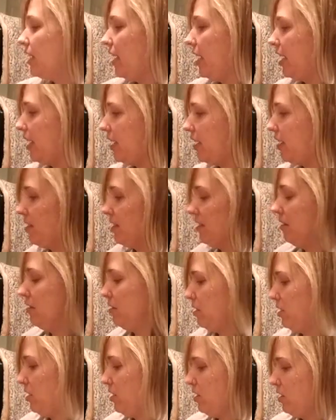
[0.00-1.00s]
a
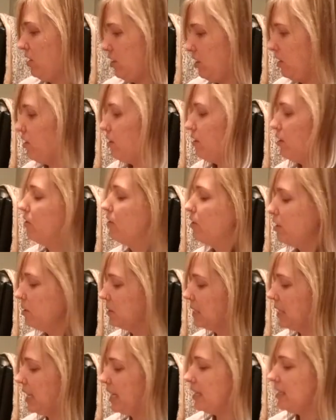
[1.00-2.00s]

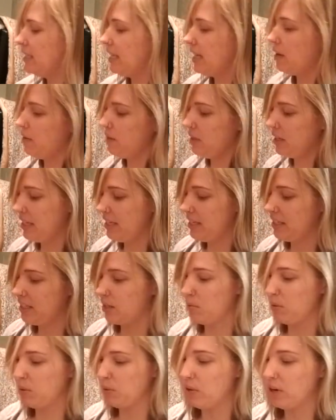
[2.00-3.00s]
gross hand towel that needs
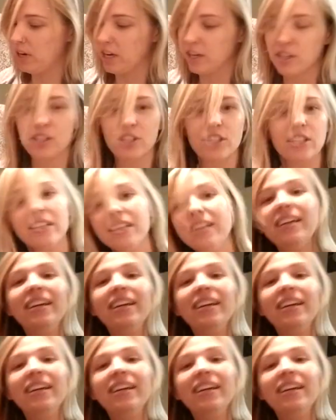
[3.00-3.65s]
to be washed.